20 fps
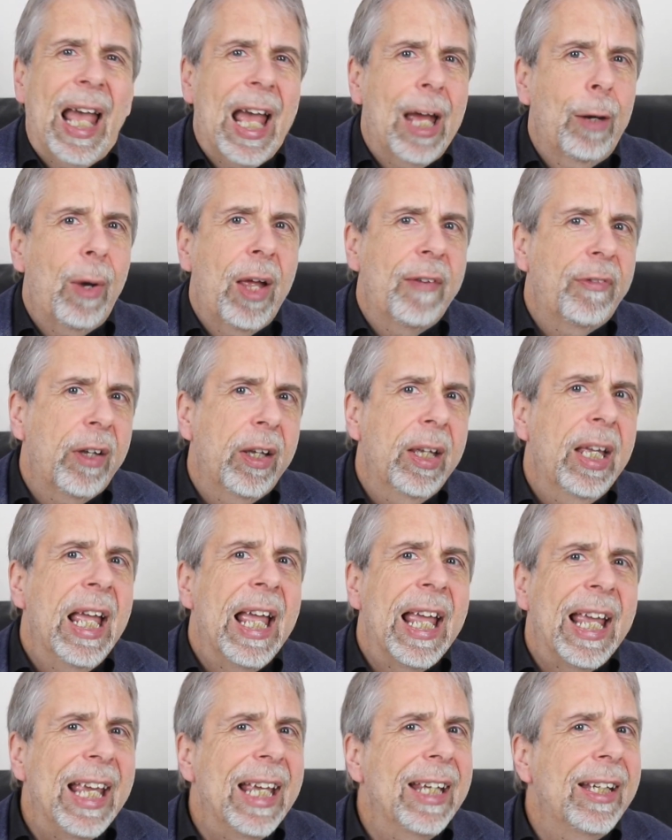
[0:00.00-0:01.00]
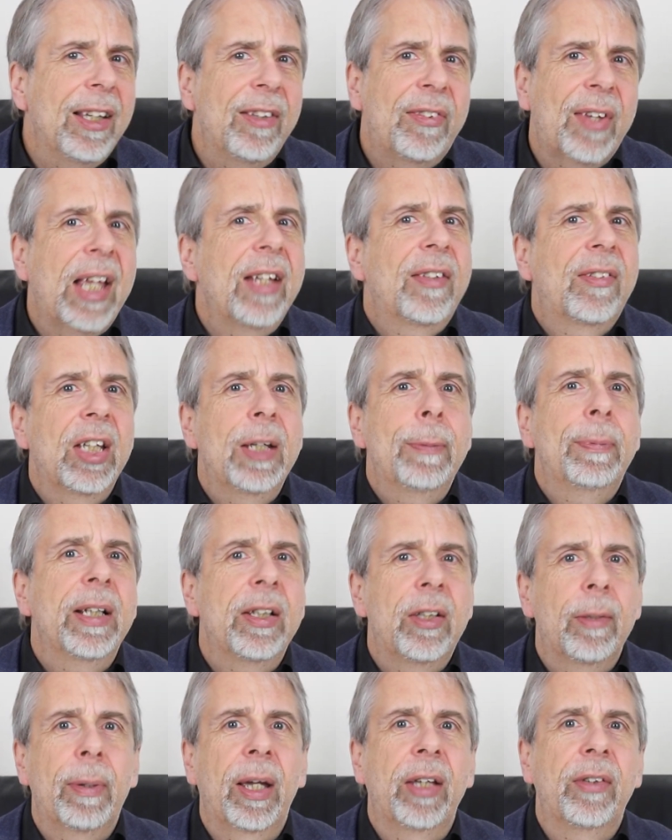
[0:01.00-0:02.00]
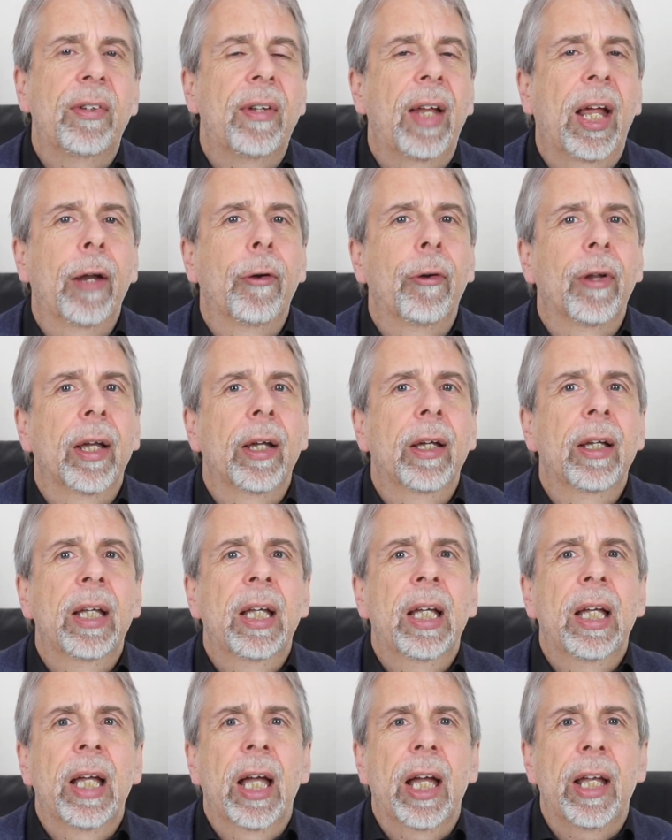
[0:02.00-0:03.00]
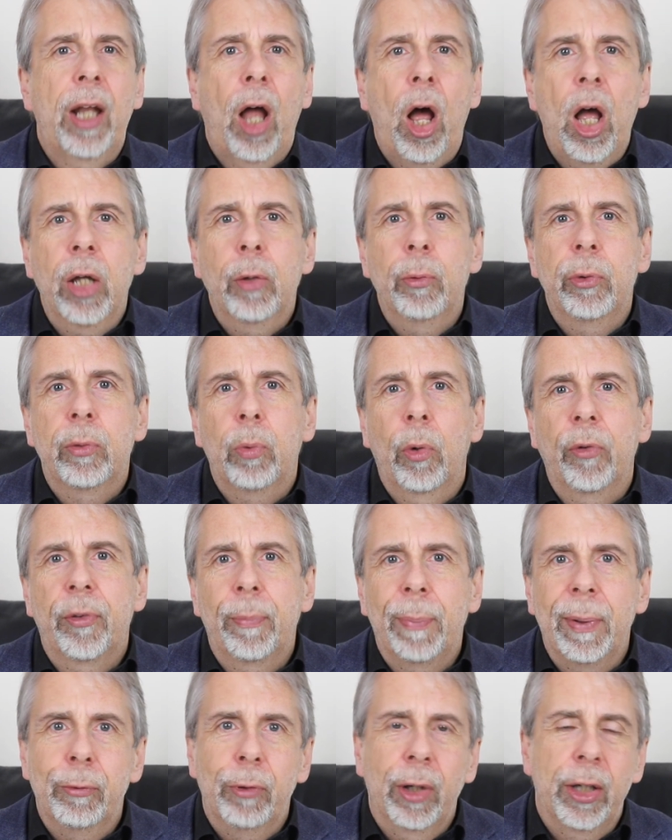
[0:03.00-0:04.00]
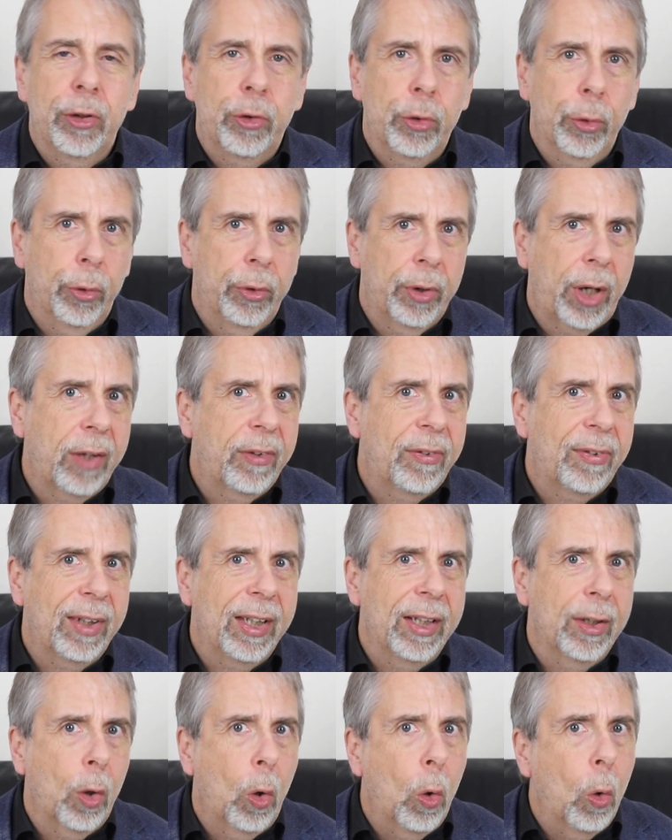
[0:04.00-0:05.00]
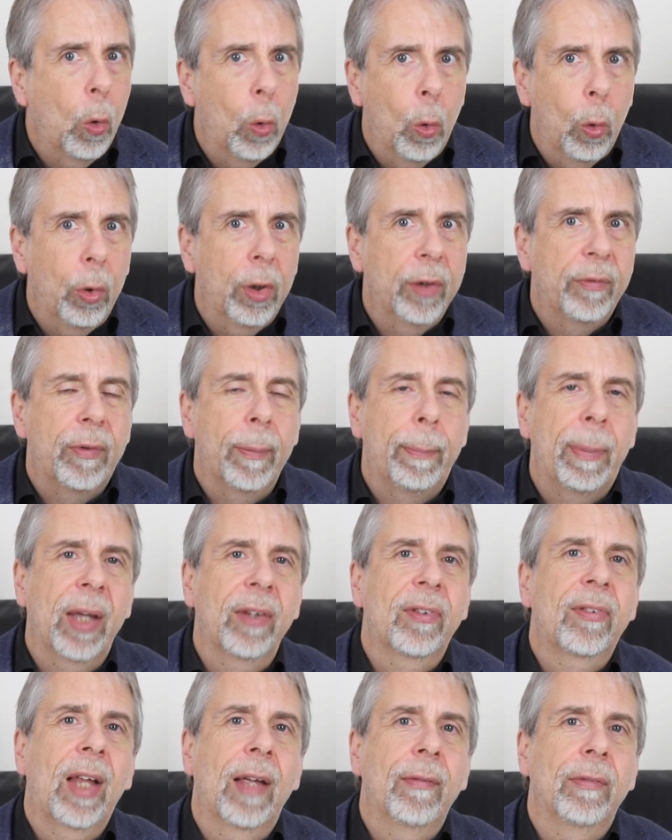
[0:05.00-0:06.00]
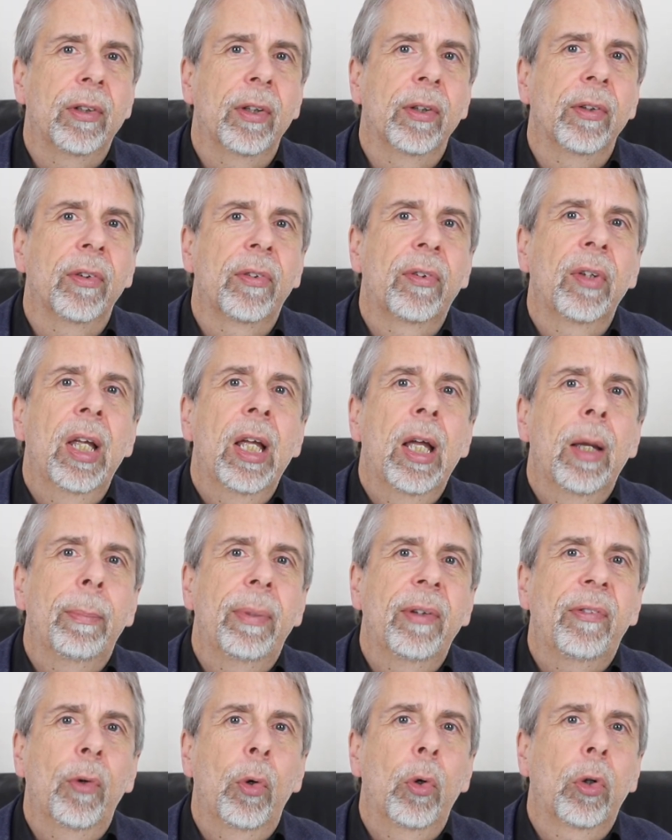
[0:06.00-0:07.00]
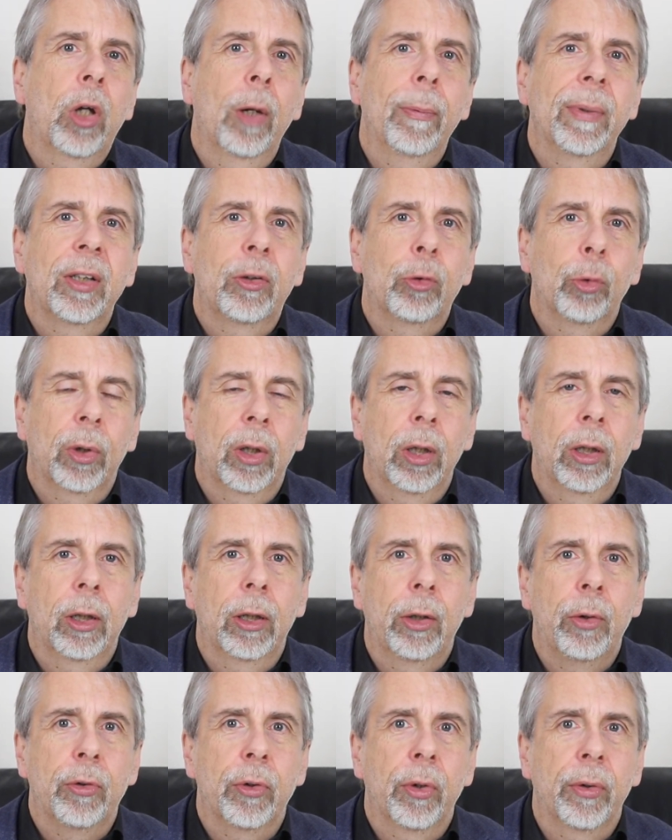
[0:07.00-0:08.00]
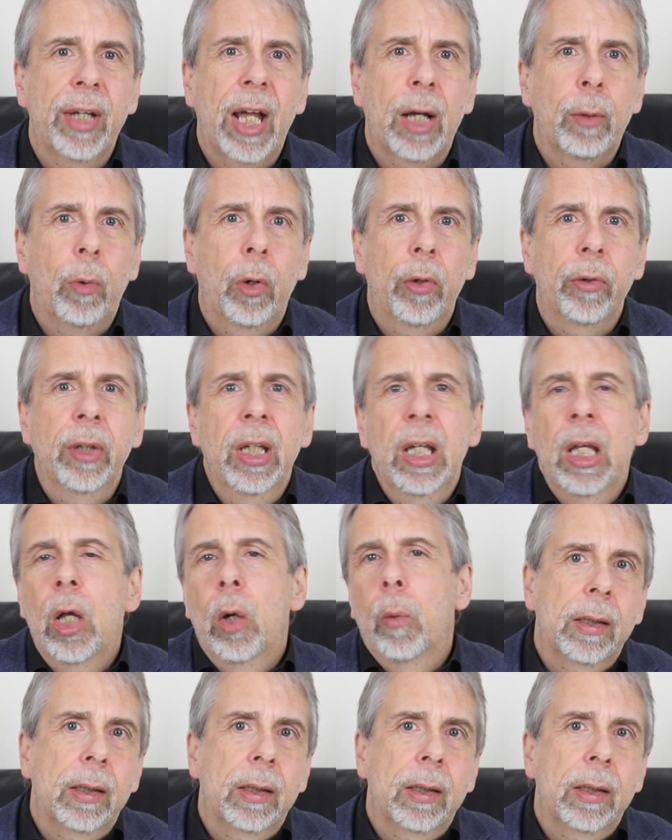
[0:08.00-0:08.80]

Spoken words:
However, it is a deeply debated area, and I would want to be reassured I'd seen all of the best evidence before coming to a conclusion on that one.